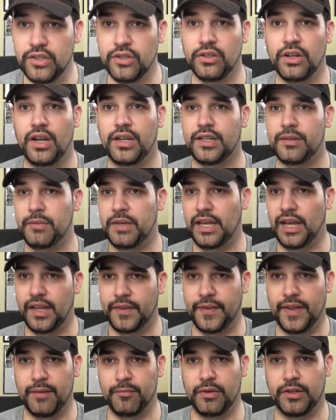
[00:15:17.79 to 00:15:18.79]
You're not going to be out
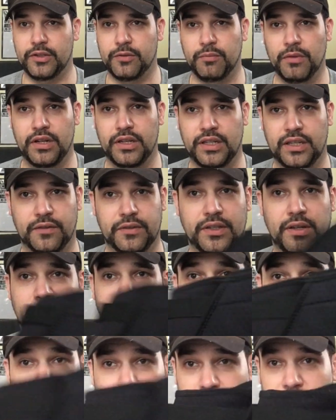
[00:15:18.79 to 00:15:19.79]
that much money if
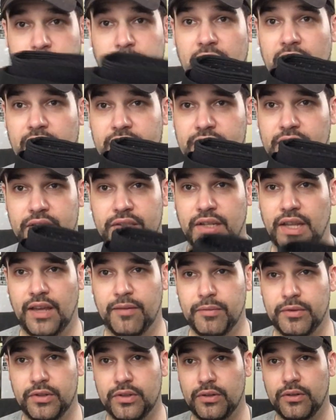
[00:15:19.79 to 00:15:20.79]
something really bad does
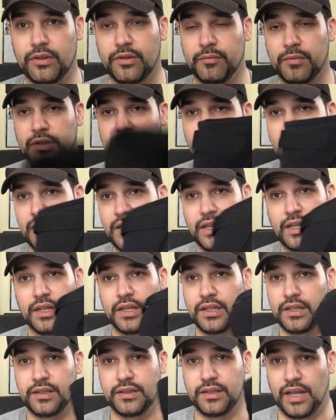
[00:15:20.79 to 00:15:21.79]
happen to it. But
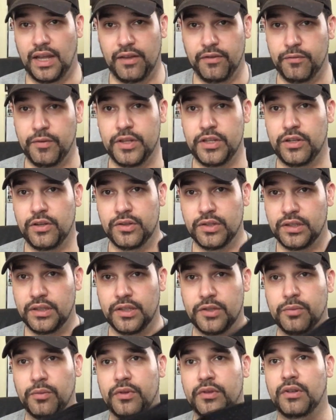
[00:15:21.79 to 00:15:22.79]
I've been using
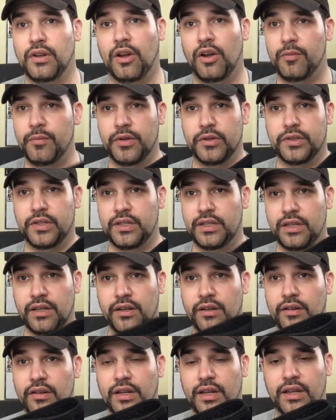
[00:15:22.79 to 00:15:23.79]
this one almost a
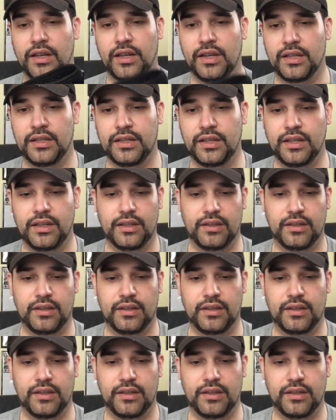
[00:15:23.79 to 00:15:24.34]
year, and